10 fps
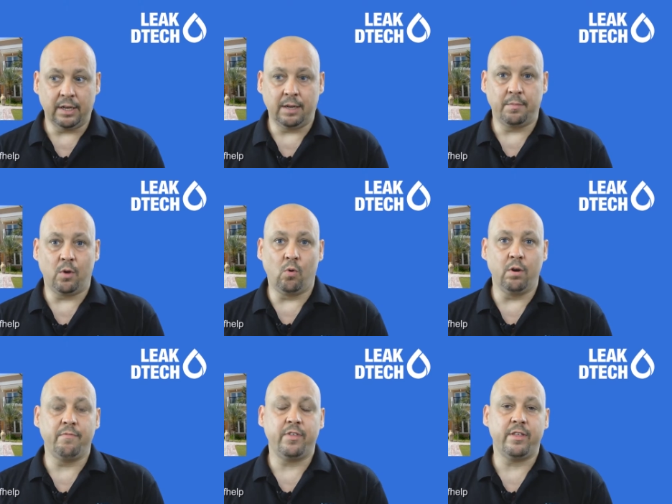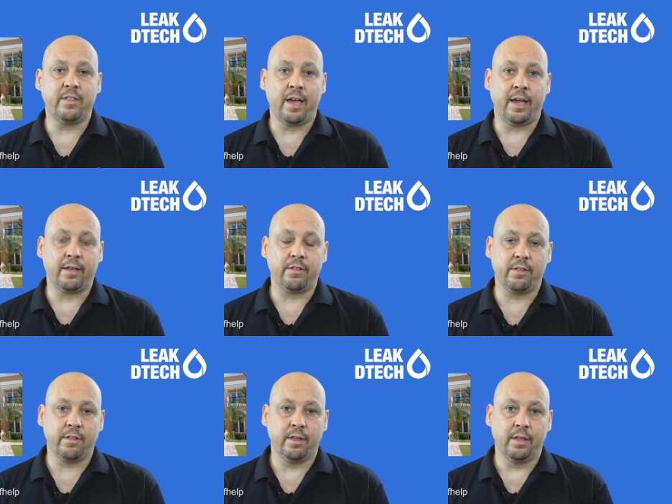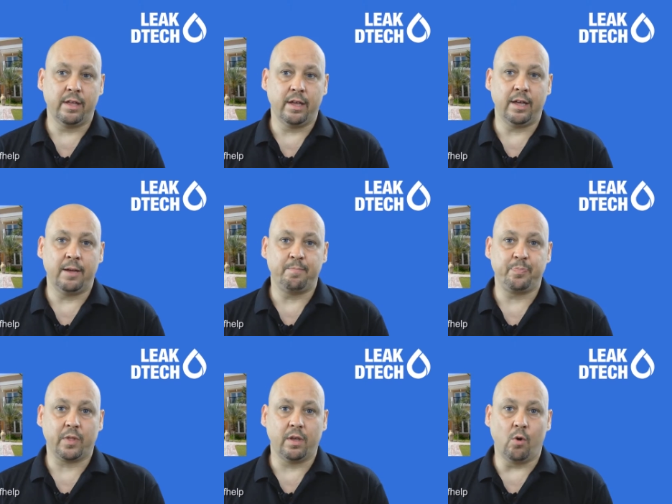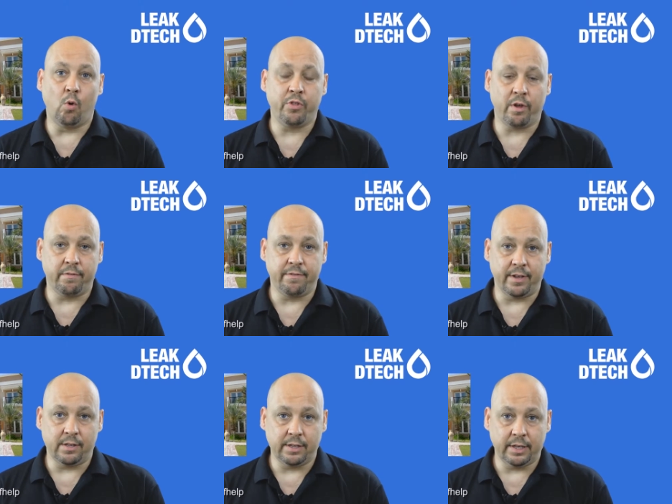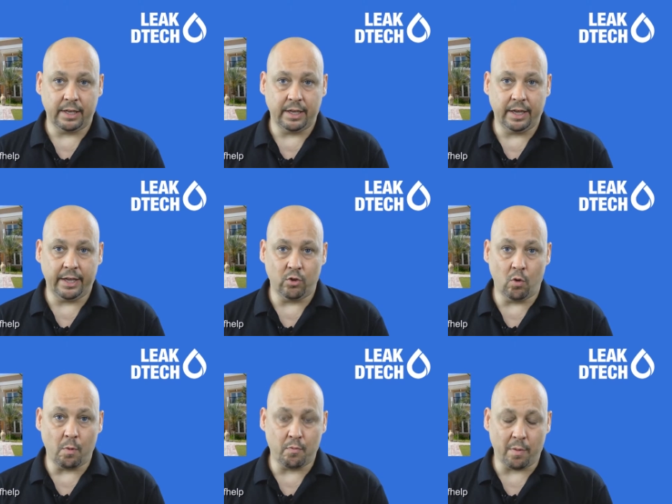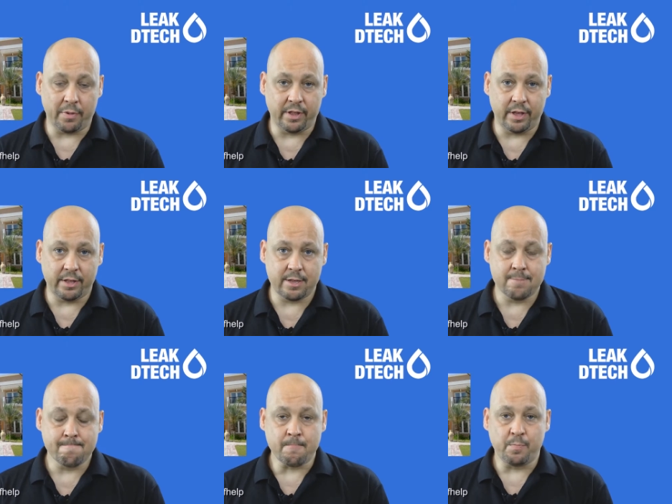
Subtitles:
All of these tanks autofill in normal properties.